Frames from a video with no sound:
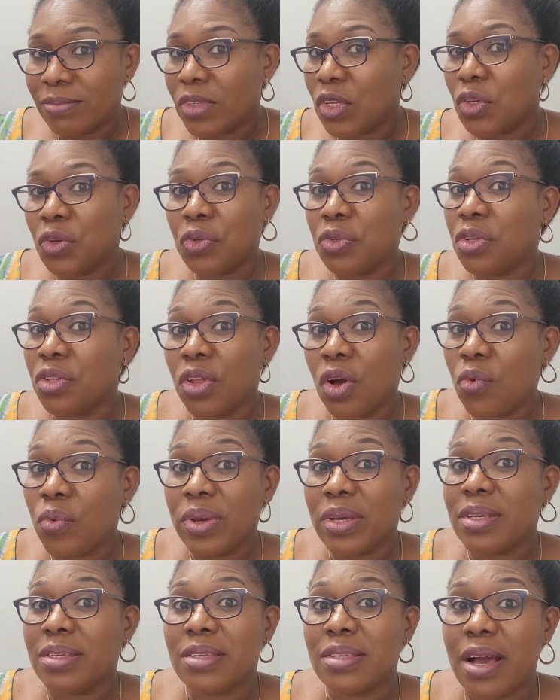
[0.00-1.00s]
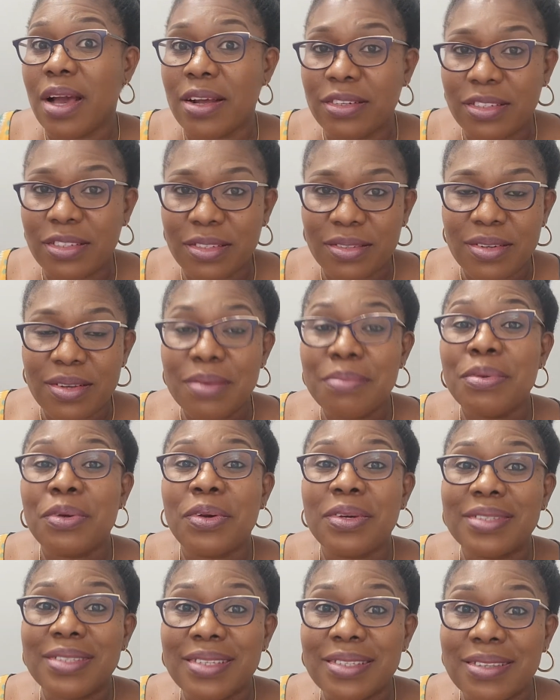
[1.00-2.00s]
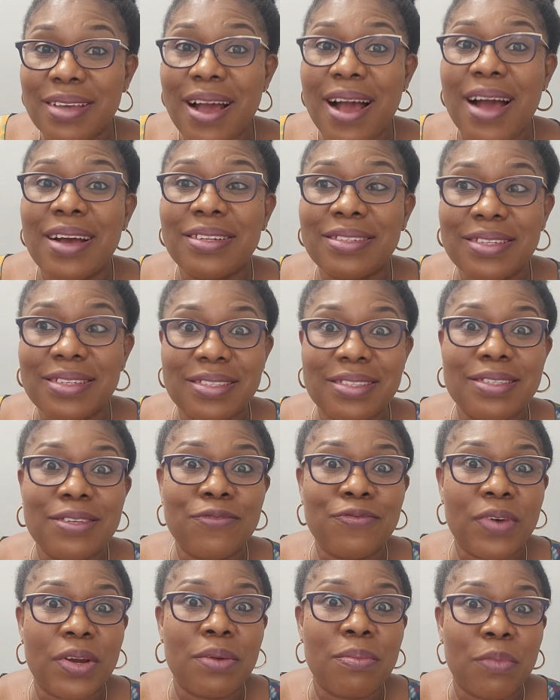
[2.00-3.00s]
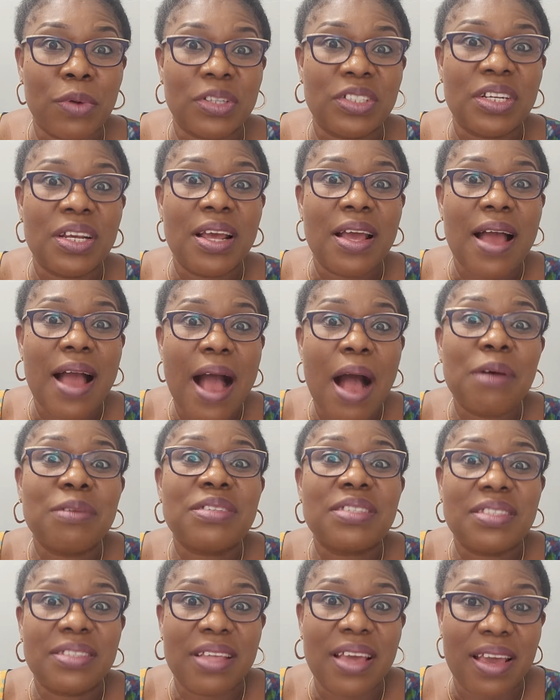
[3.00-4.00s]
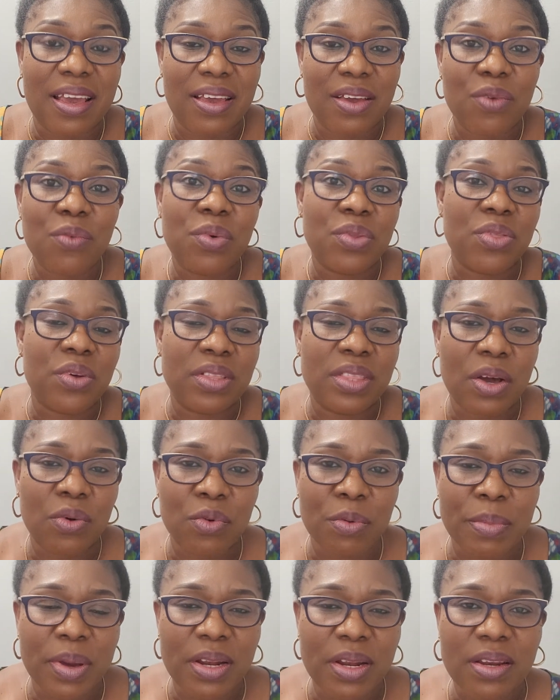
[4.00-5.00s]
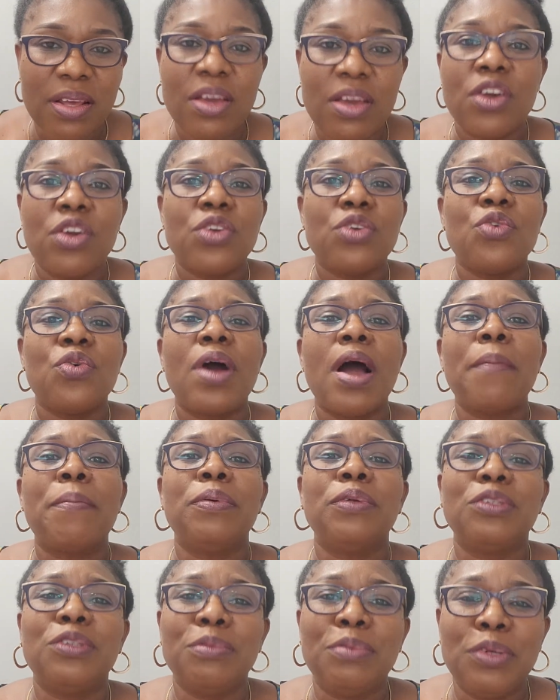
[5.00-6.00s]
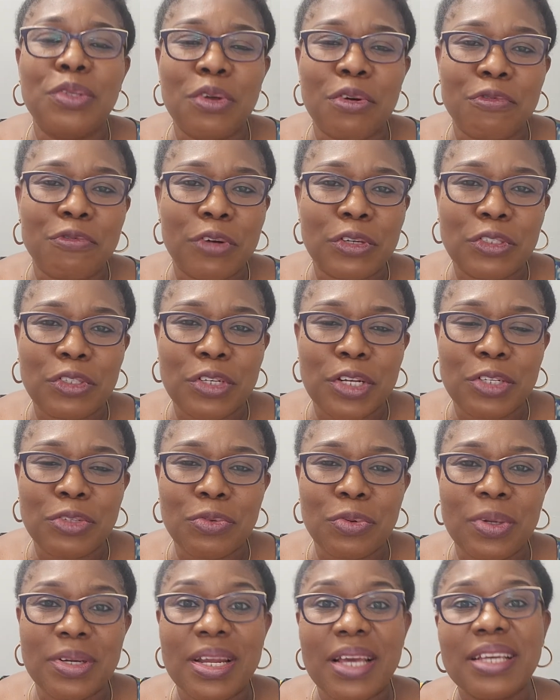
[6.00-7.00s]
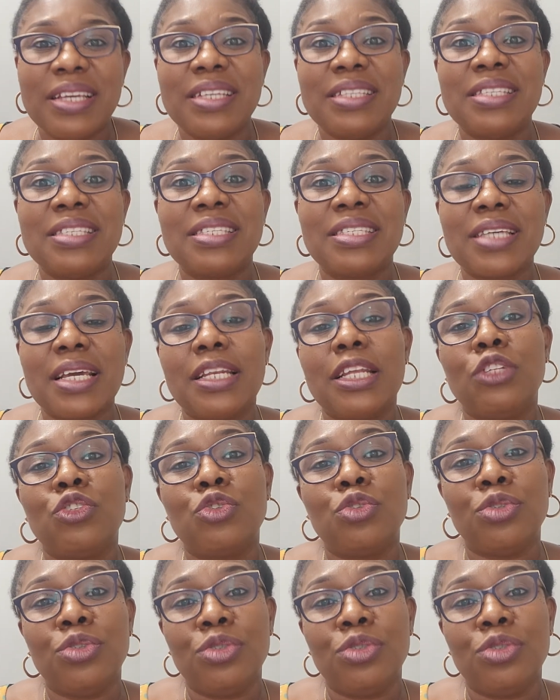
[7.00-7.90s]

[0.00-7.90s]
You did not win his heart, because his heart is still very much out there with other women. You happen to be the unfortunate one that he decided to